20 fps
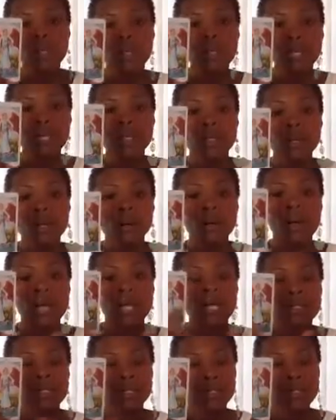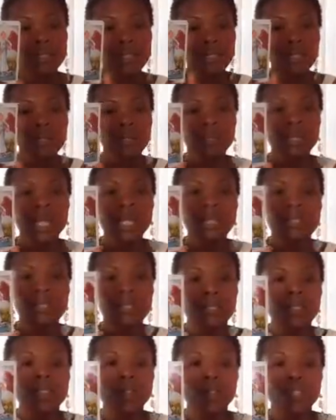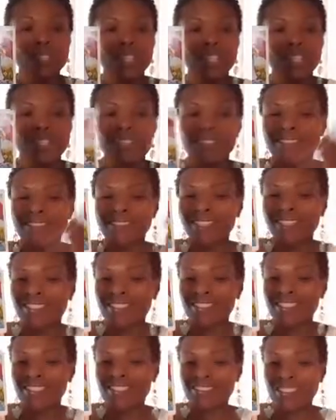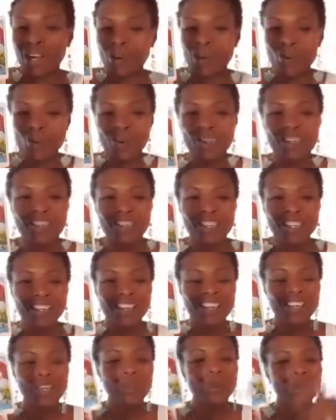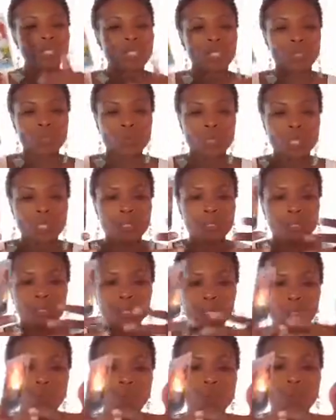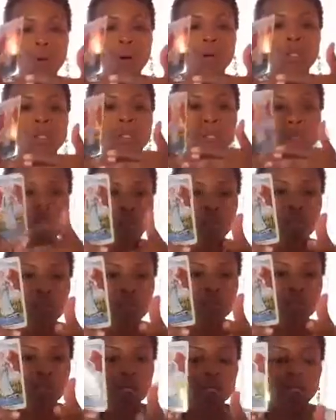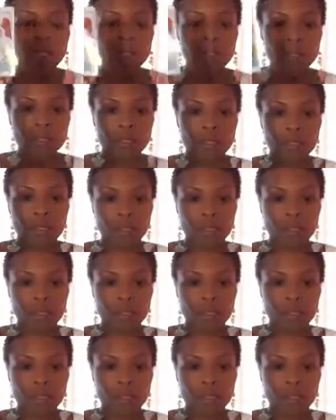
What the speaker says: what they know, and create synergy. Love that word. That's when the two parts are greater than